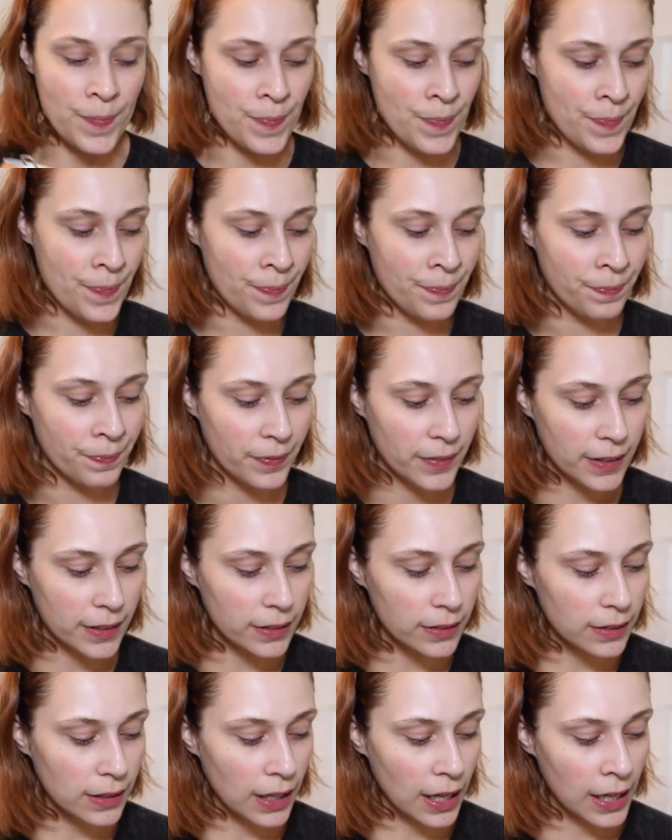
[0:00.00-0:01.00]
Mmm.
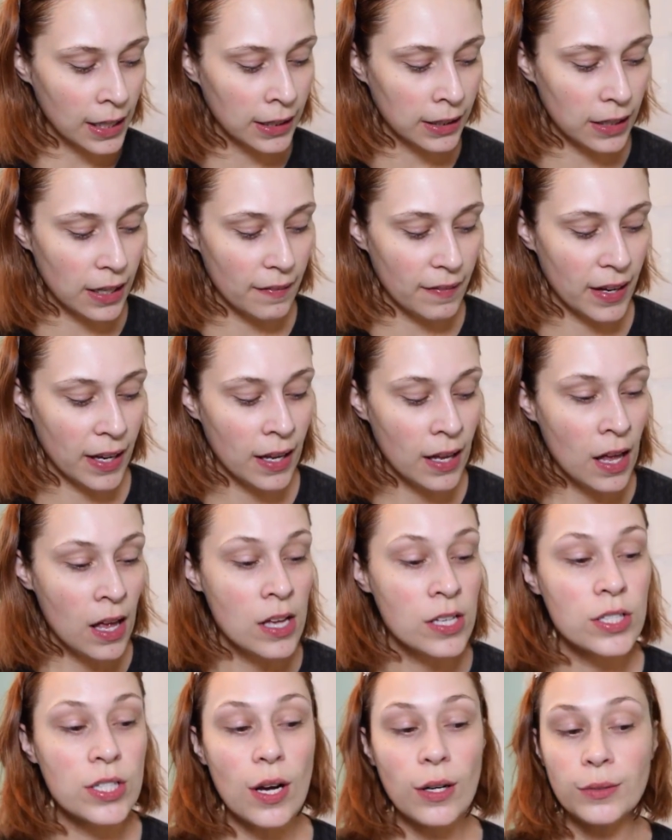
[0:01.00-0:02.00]
Love it.
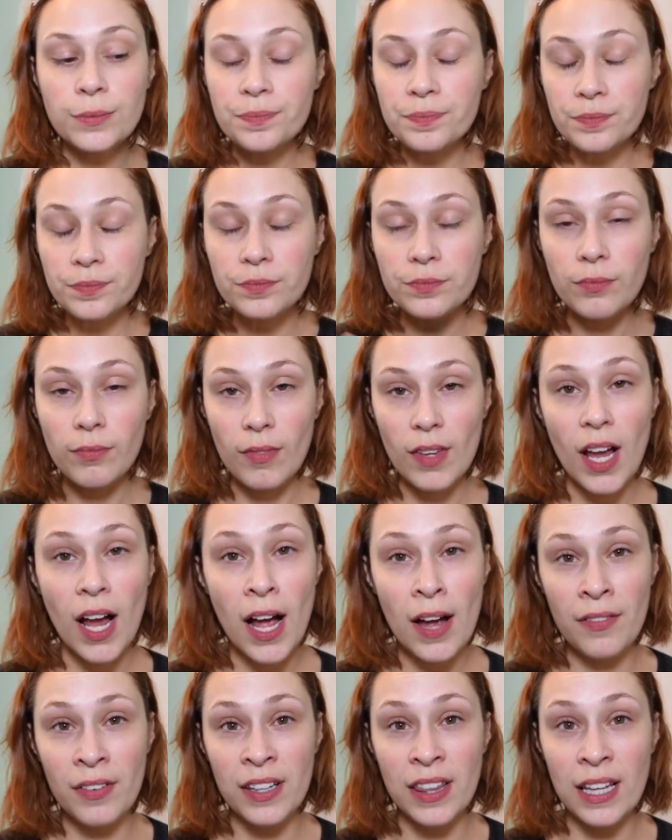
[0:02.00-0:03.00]
So
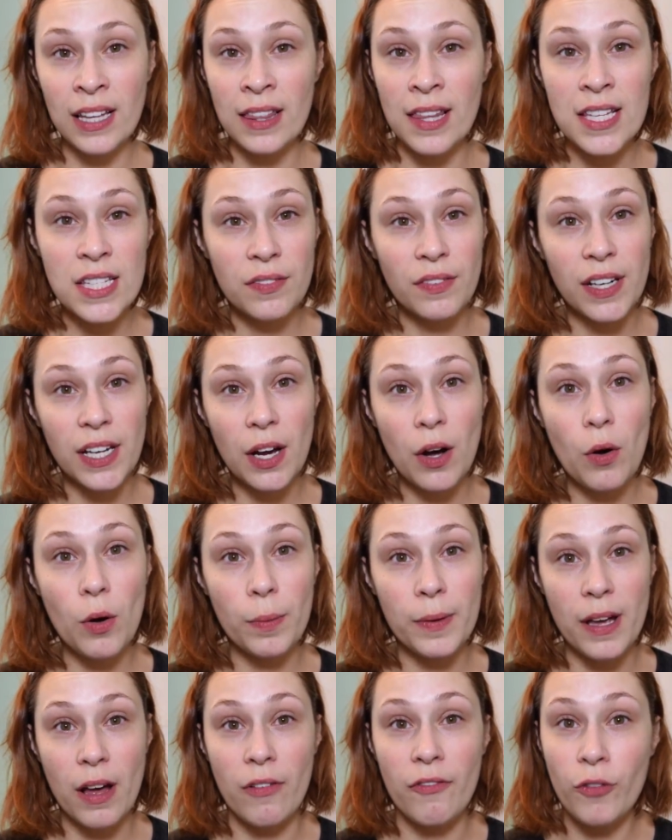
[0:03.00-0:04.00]
everything in this video will
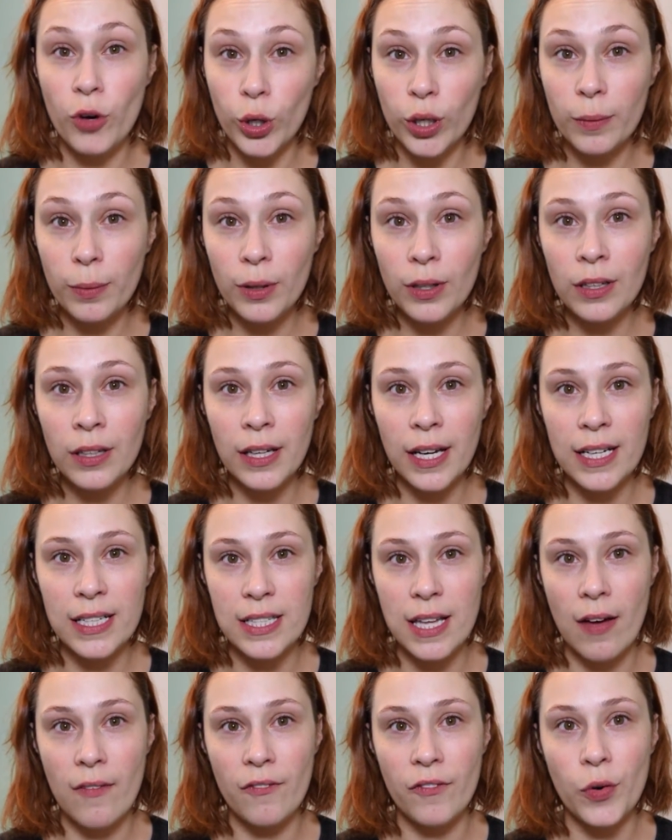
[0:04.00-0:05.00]
be affordable
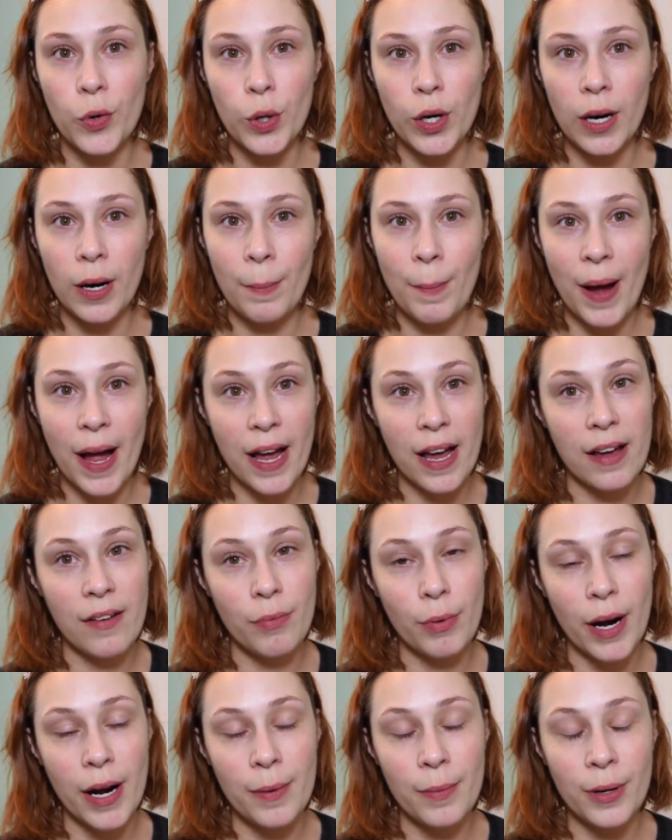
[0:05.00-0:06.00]
except for my
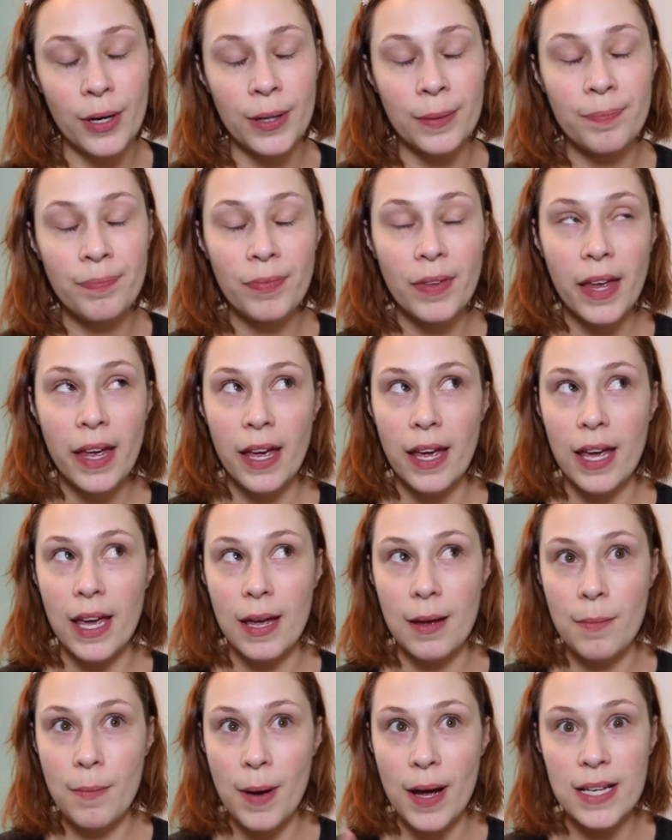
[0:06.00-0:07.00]
primer
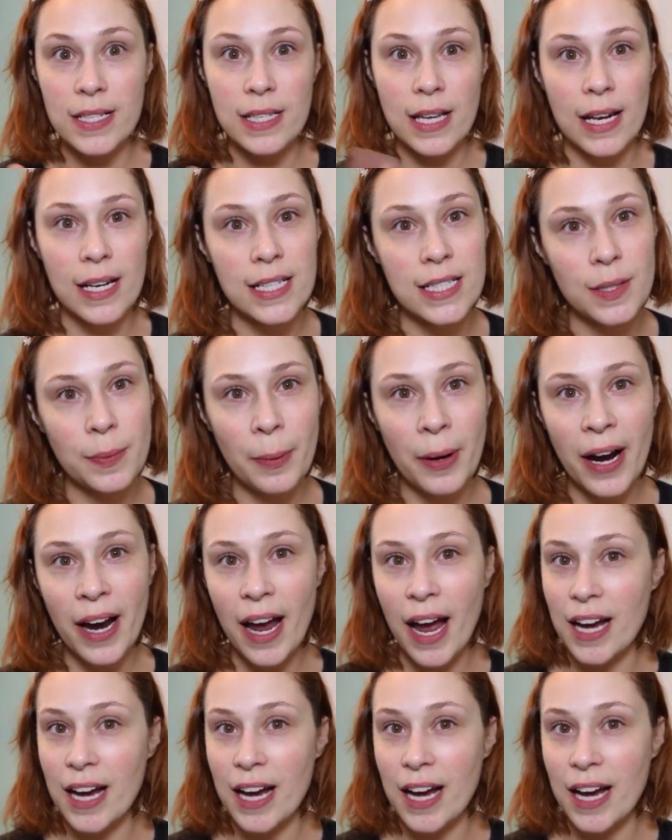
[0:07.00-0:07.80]
and my setting spray.